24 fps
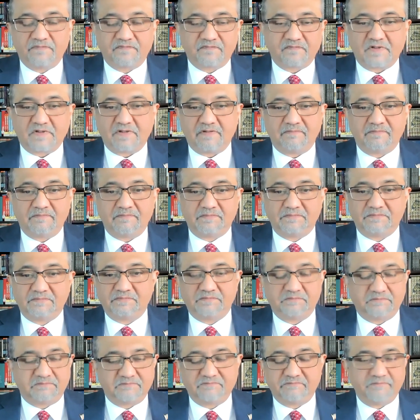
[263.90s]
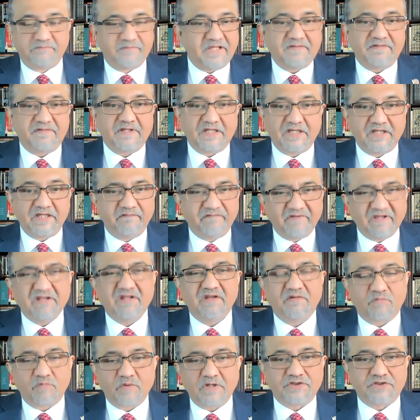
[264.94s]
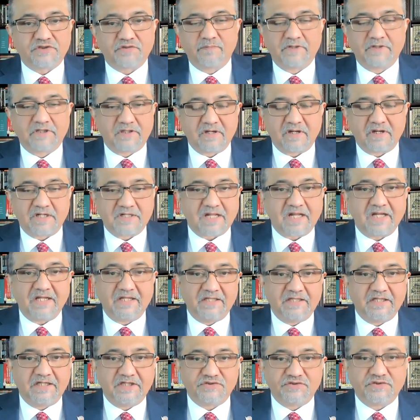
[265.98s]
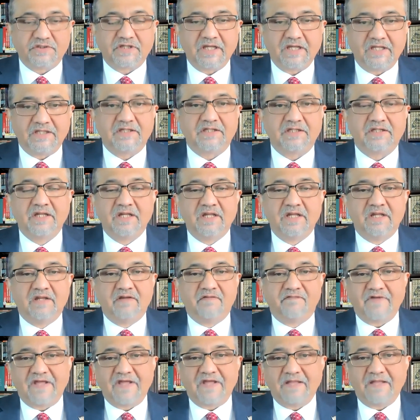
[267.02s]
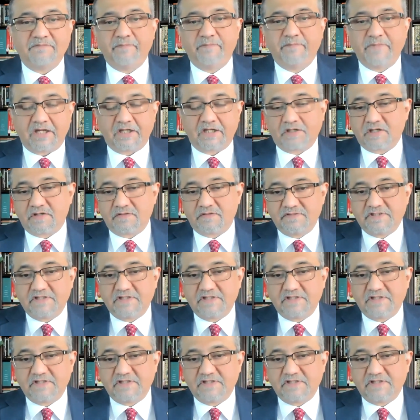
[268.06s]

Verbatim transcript: from basically a very rich but not highly educated family background.